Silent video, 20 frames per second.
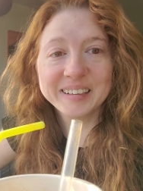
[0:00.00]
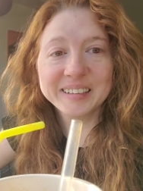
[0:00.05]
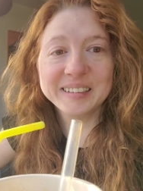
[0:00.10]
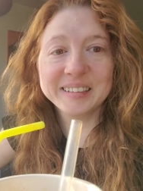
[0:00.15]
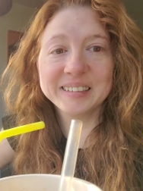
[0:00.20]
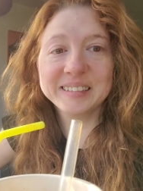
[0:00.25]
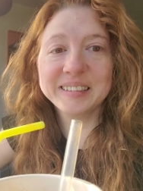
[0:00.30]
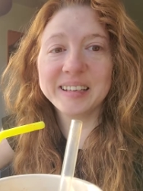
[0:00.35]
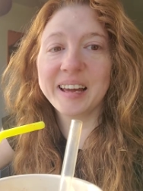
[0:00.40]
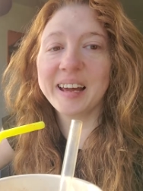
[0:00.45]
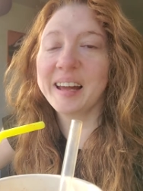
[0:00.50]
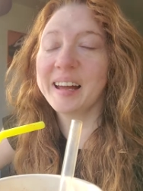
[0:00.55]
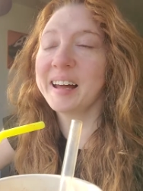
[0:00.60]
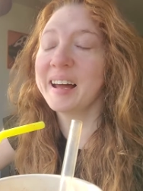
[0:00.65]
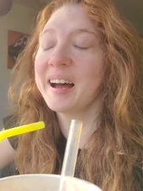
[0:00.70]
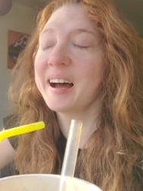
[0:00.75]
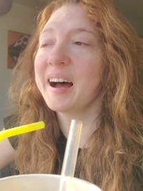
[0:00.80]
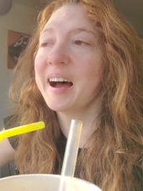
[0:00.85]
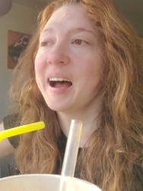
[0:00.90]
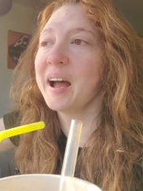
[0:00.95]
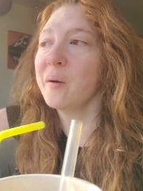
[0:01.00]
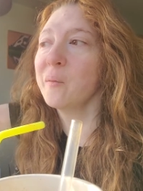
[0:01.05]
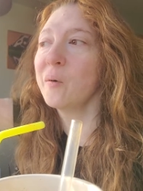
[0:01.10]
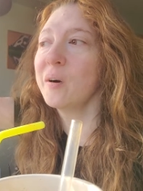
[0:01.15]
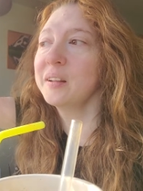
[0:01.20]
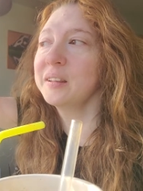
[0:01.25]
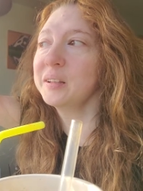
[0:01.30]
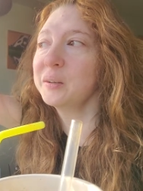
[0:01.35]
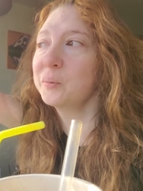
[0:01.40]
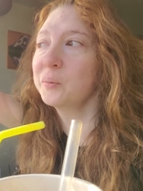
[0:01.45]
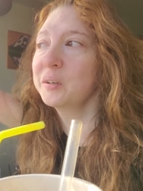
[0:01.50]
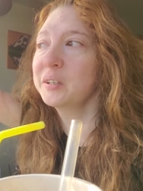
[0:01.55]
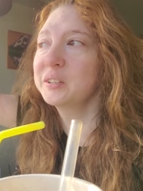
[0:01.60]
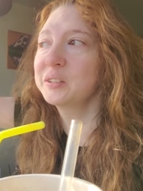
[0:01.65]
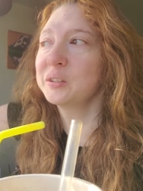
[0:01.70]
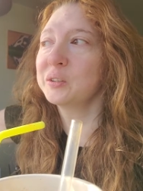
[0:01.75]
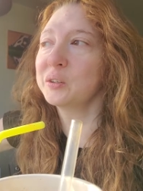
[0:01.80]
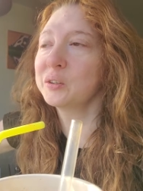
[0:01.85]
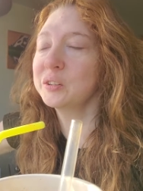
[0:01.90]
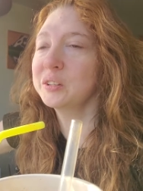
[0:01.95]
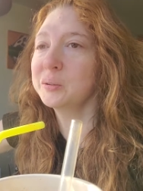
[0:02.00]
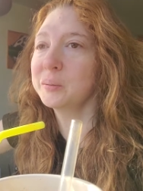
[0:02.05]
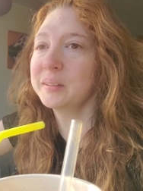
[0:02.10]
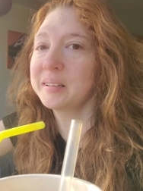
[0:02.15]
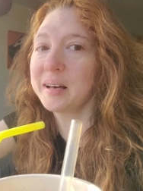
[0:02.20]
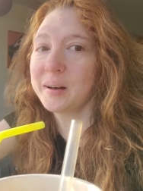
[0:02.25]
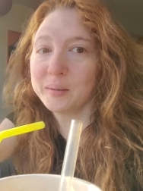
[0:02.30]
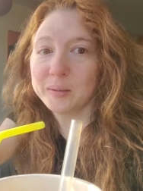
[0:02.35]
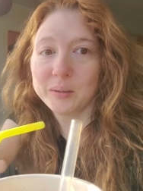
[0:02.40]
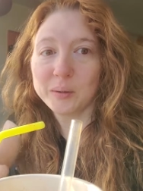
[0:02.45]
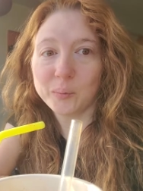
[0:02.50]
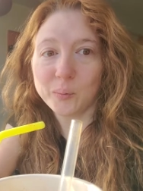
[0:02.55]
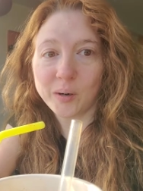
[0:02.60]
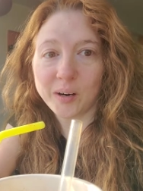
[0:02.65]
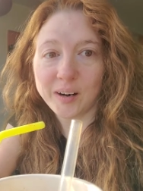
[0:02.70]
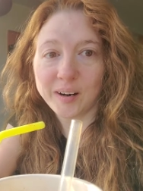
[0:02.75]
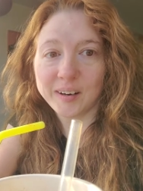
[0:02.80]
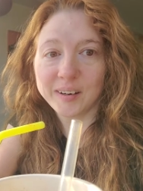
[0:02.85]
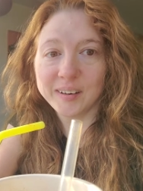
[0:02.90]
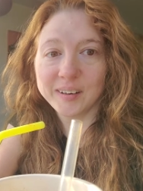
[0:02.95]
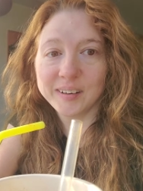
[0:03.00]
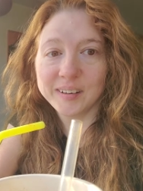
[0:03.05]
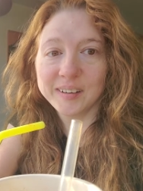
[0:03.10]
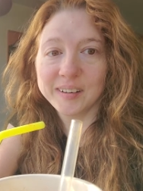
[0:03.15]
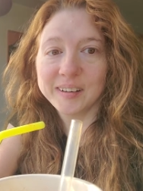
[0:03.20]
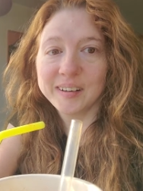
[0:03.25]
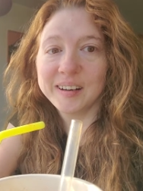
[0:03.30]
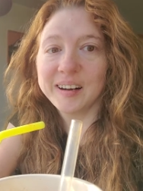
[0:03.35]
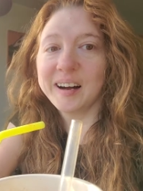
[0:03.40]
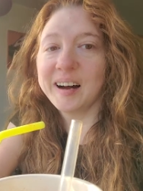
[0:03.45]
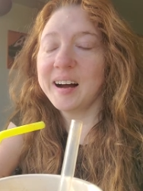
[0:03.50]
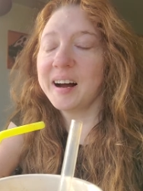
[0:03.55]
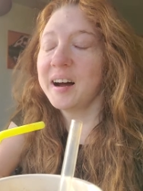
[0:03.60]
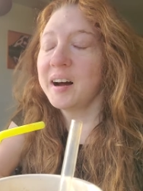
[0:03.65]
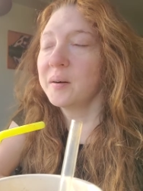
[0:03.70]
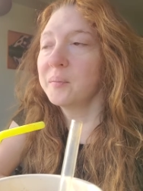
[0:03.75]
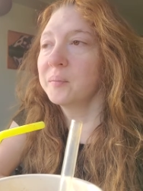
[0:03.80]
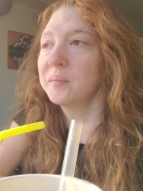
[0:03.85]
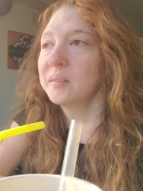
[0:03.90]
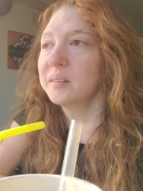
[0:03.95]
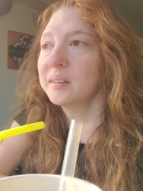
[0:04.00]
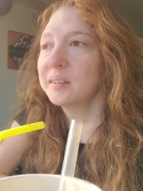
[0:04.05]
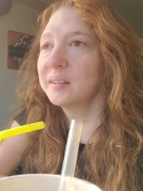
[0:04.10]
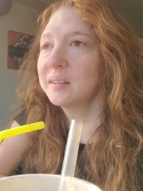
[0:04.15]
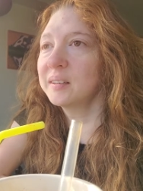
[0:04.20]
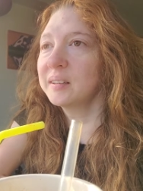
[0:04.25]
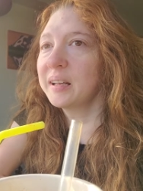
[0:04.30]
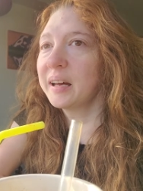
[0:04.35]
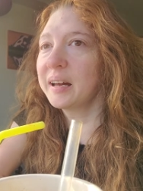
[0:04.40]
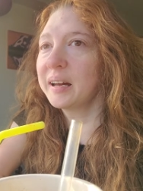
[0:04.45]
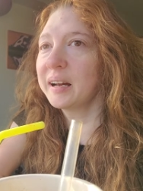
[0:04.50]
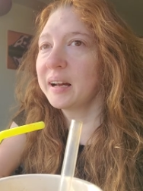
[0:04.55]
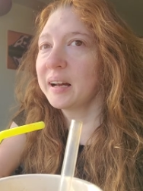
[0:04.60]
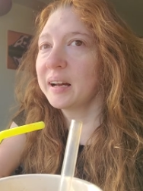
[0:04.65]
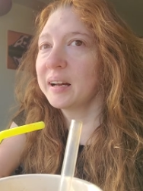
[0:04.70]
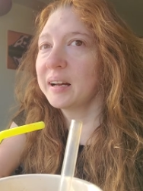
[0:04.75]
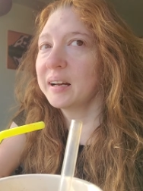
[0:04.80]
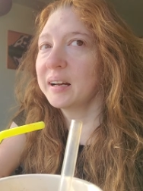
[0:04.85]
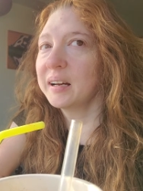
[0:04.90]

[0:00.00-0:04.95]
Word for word: to say, I want the results without the work. Um, like